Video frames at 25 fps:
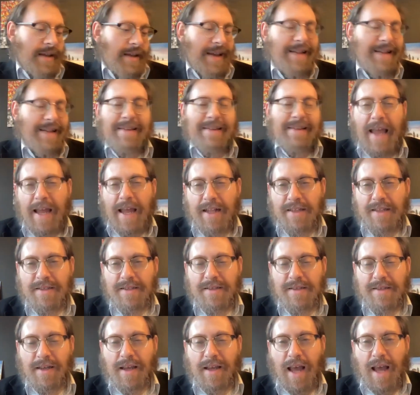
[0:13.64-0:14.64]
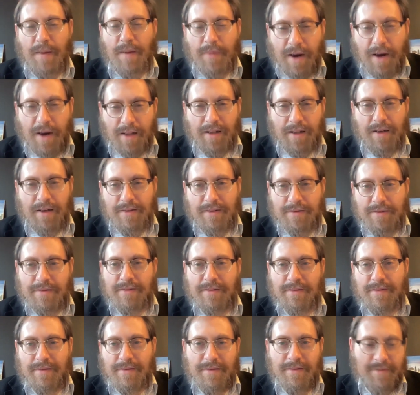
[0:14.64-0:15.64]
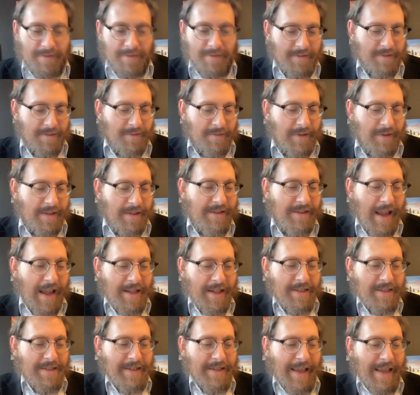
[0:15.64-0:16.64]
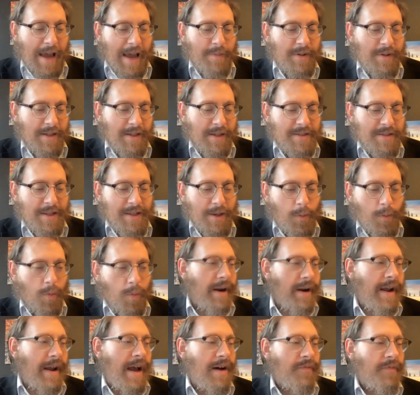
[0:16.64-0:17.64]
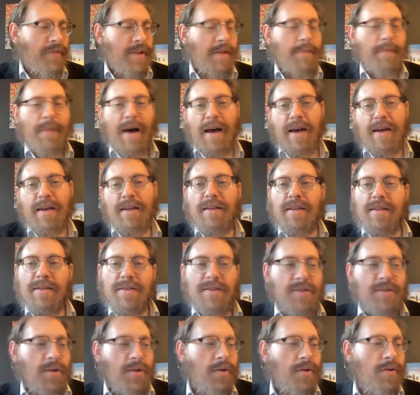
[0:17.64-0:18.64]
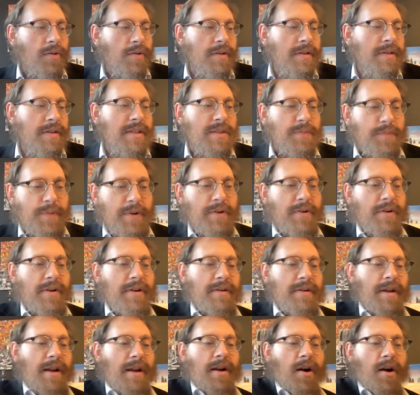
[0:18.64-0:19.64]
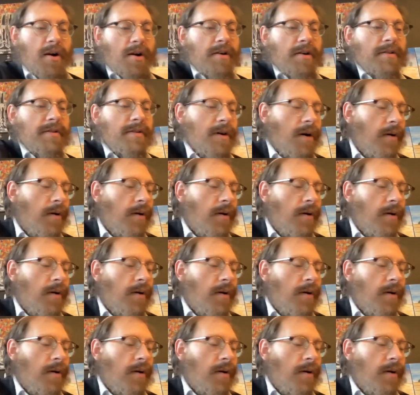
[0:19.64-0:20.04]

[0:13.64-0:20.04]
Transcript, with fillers: intense Kabbalah, intense Kabbalistic workout for the mind and soul and spirit and heart,